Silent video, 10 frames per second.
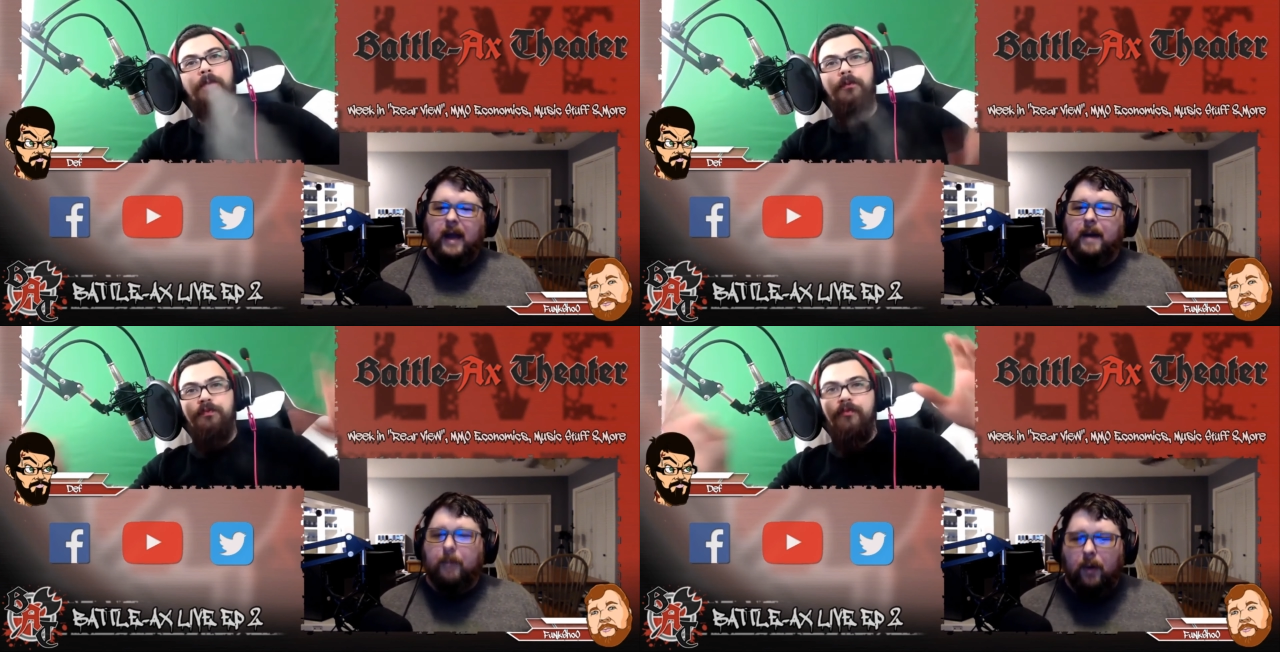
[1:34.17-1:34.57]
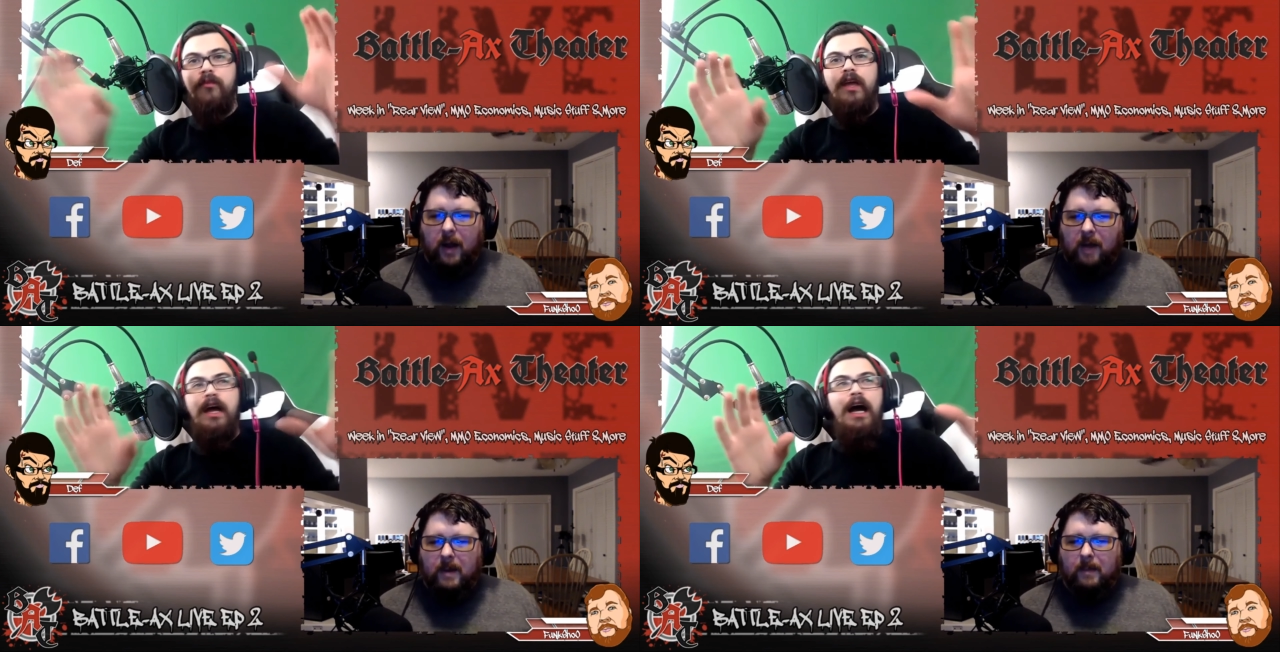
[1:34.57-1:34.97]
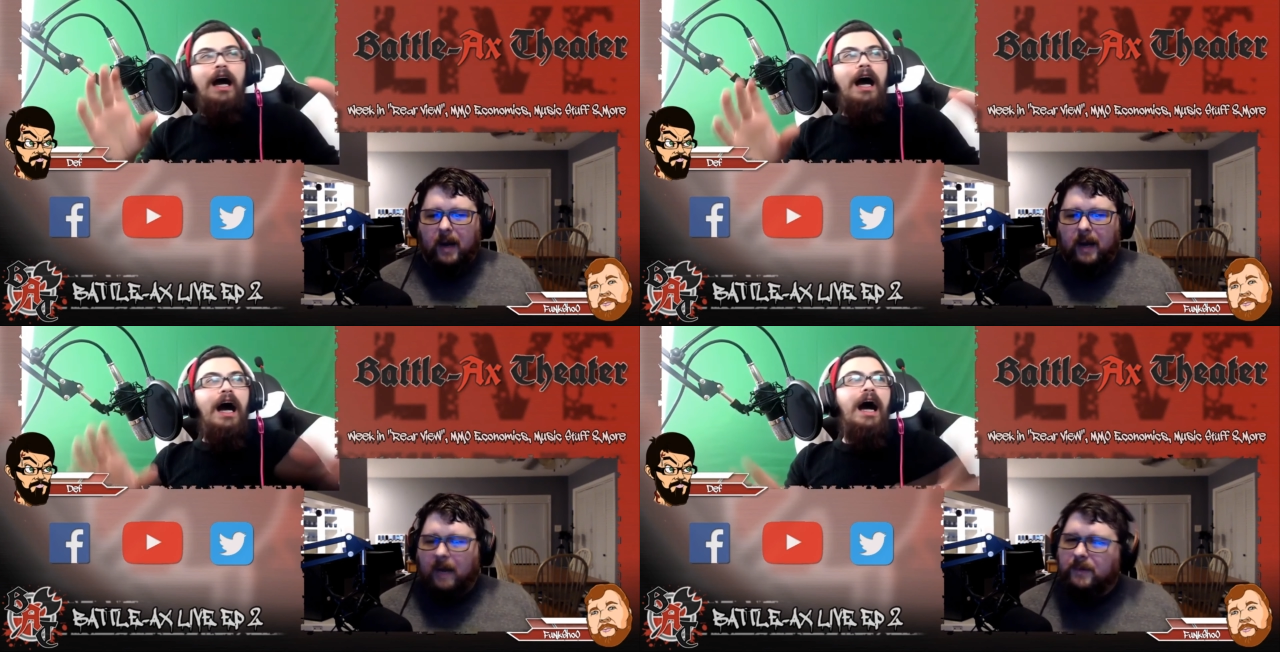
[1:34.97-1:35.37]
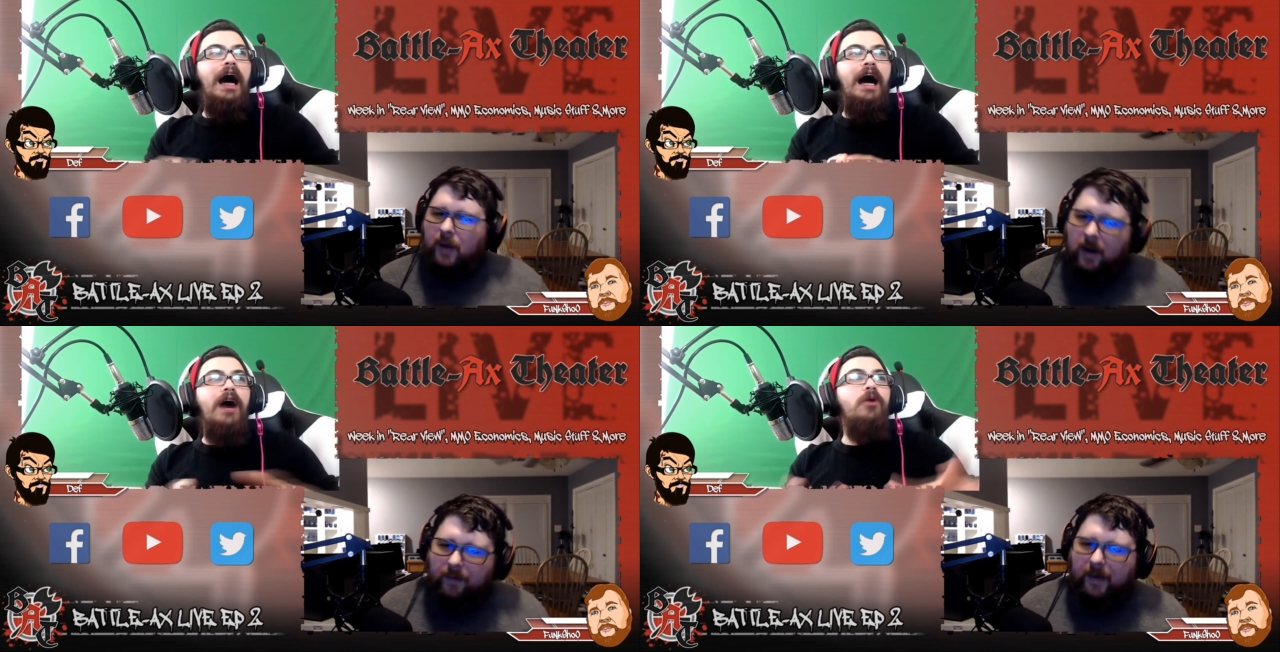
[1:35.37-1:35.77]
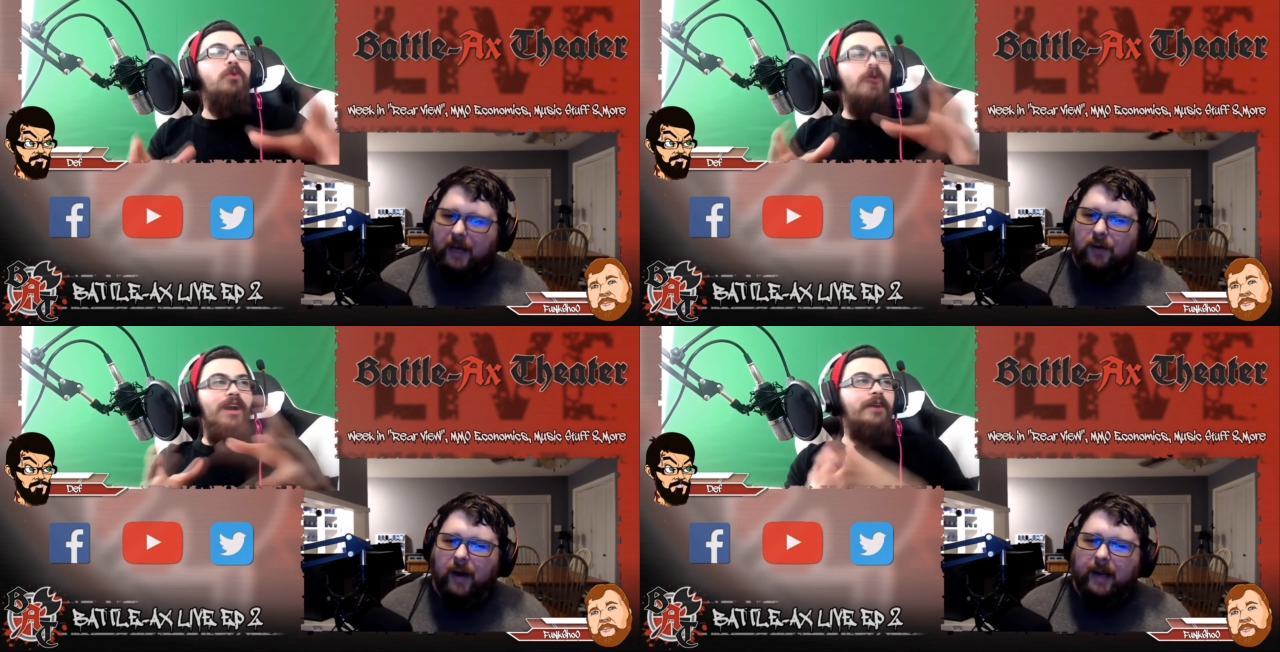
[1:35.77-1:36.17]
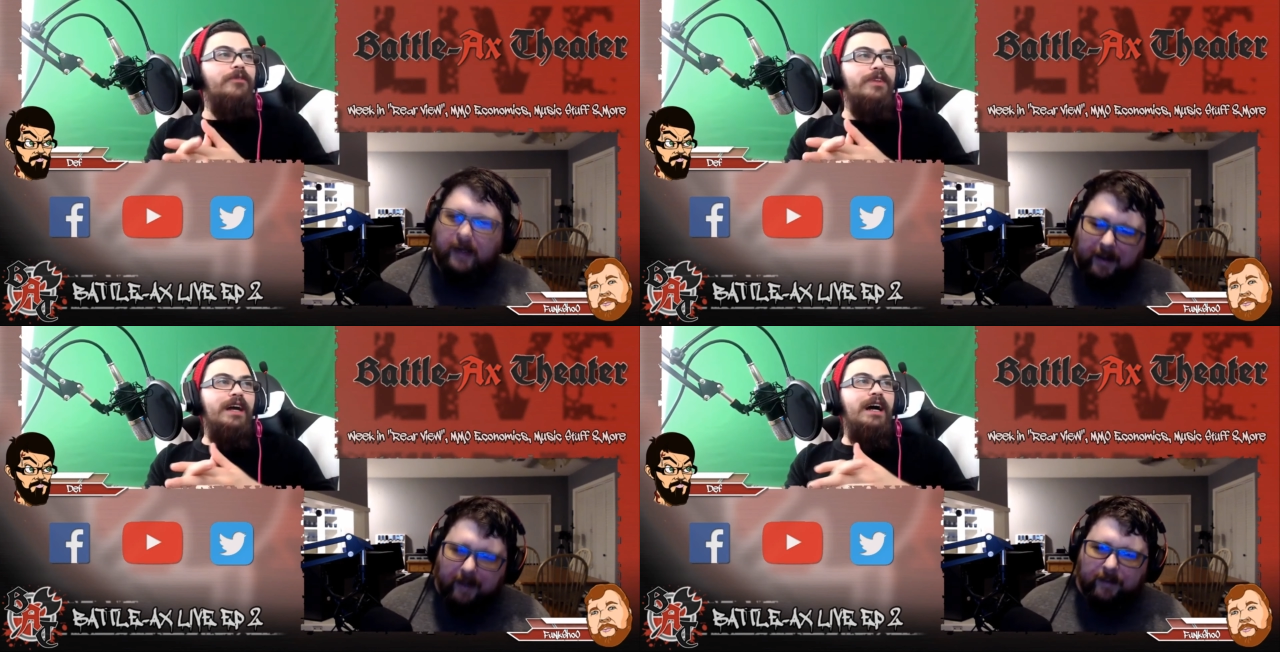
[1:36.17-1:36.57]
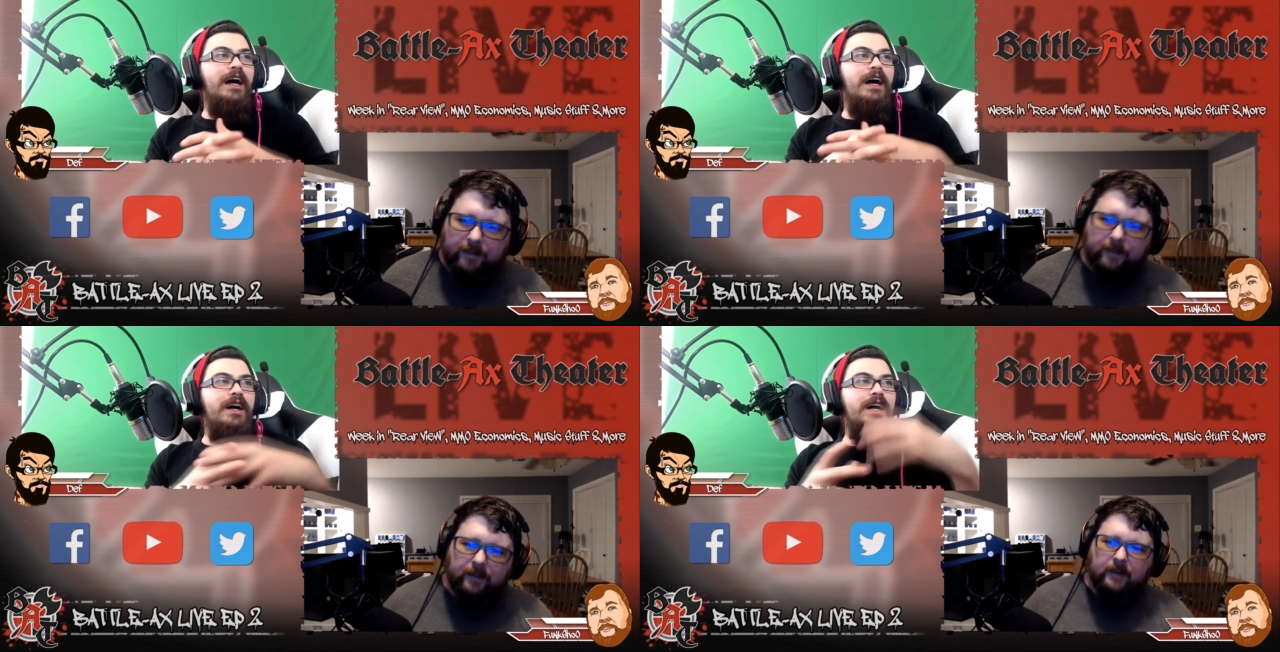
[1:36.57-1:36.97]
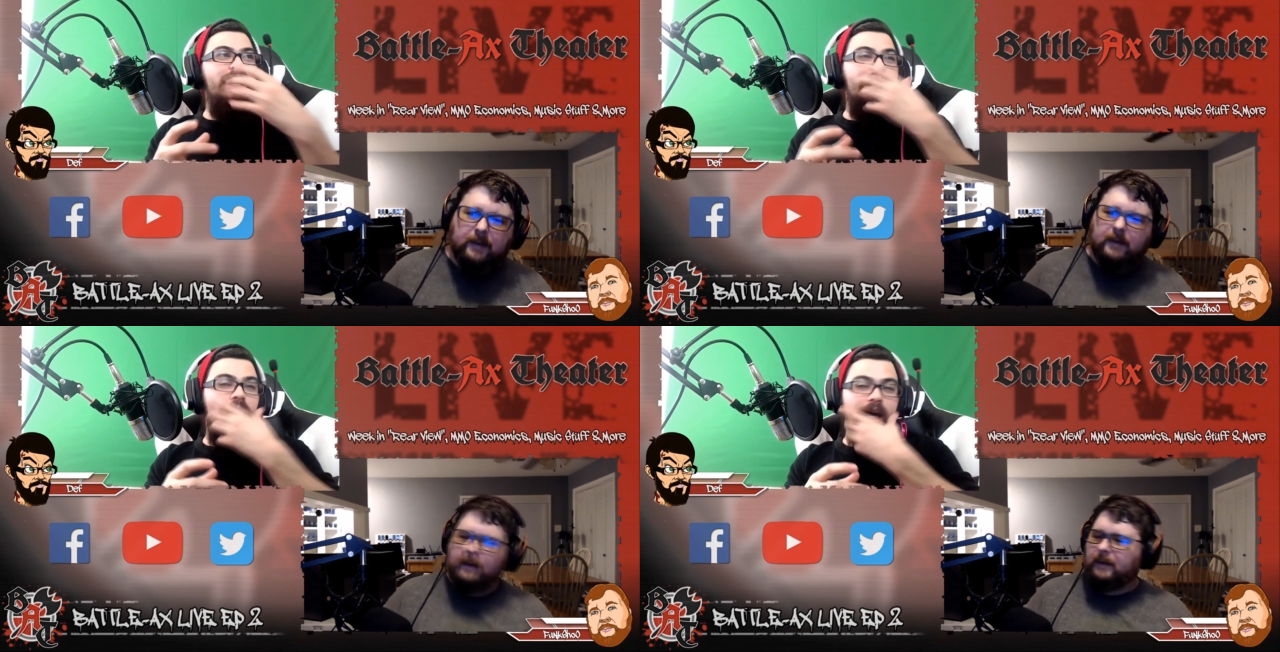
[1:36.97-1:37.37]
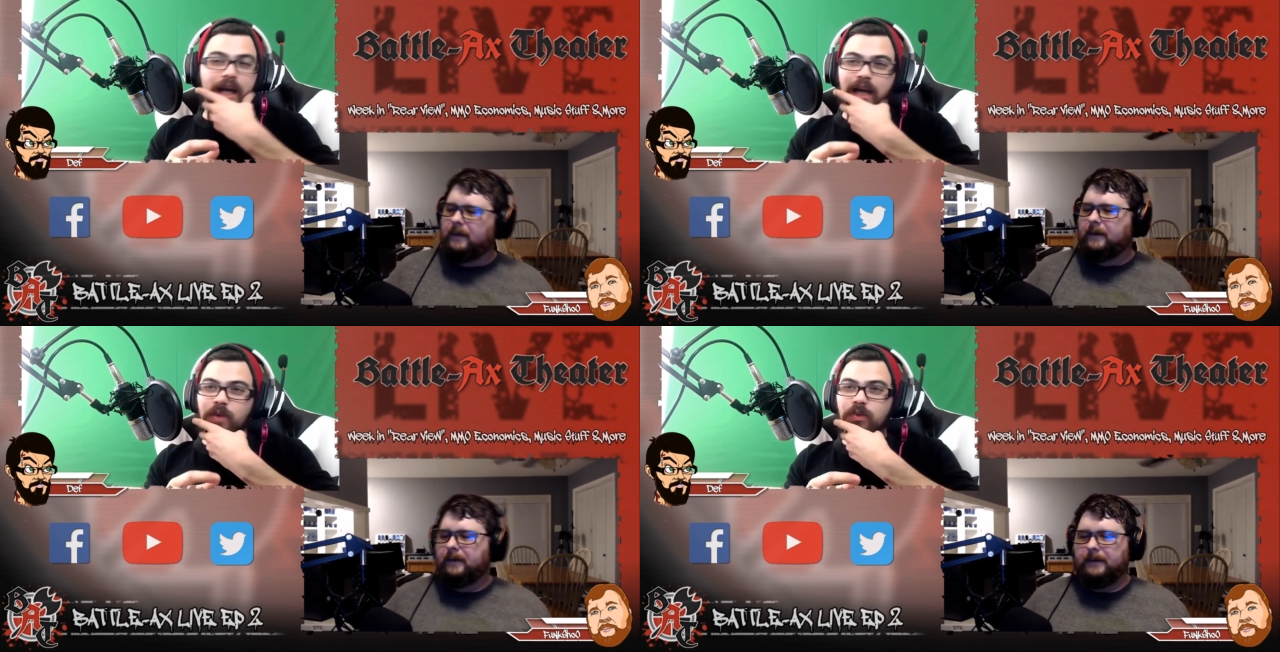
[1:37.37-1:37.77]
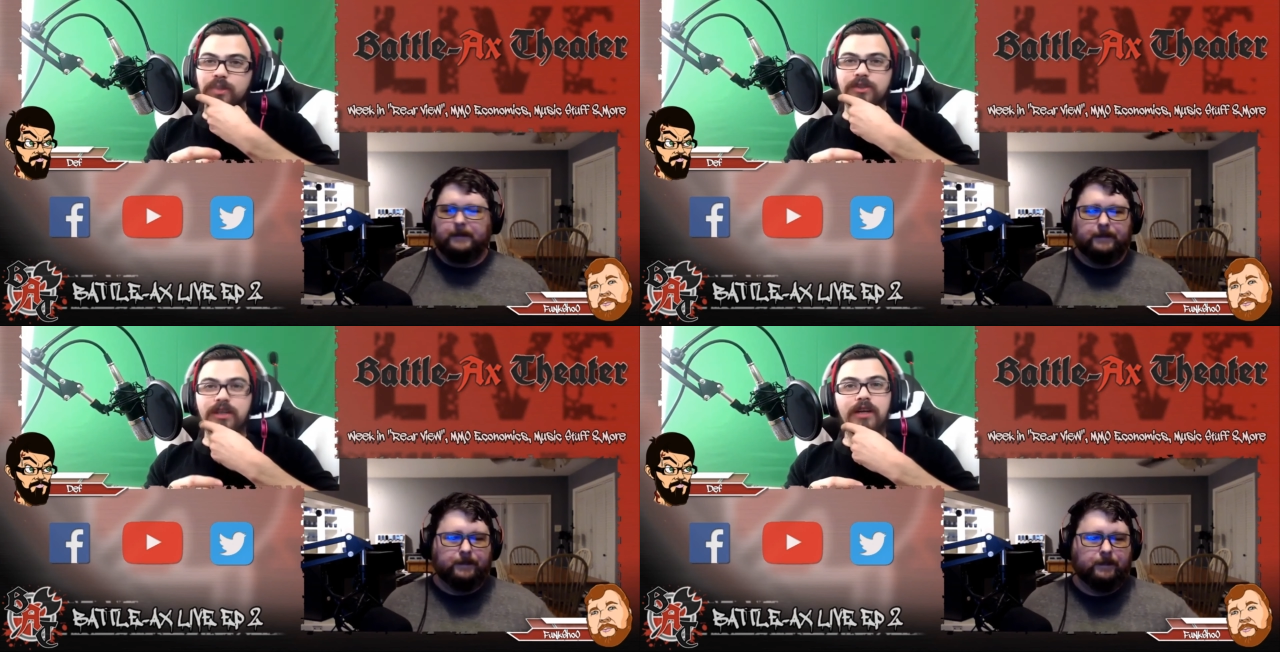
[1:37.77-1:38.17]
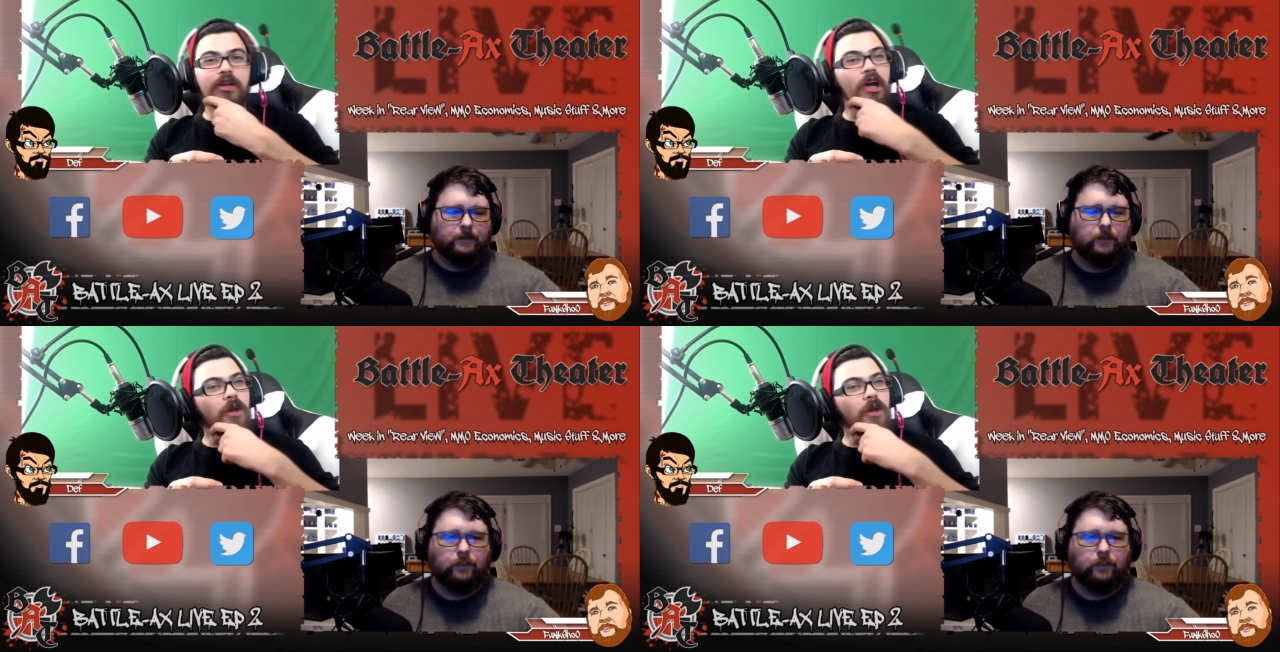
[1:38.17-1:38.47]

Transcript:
Speaker 1: got bored out of my mind. I'm sorry I, for getting cranky, Dev.
Speaker 2: Uh, I, I will say, no,